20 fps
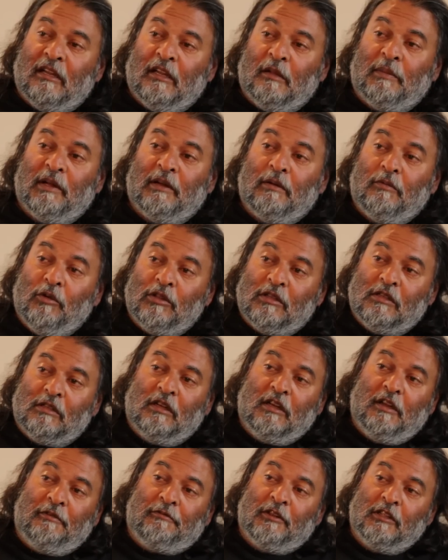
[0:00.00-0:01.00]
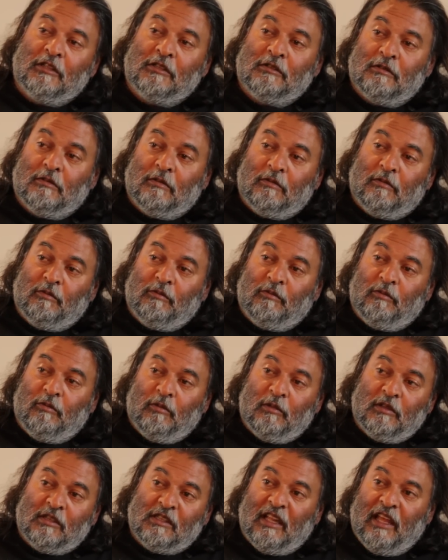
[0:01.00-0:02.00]
a little bit. What's the difference,
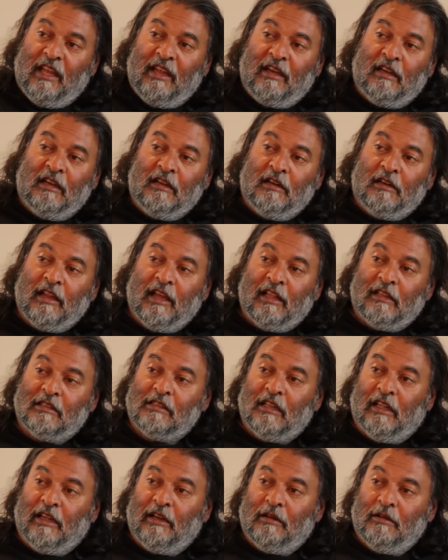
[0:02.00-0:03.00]
slate and a tail slate?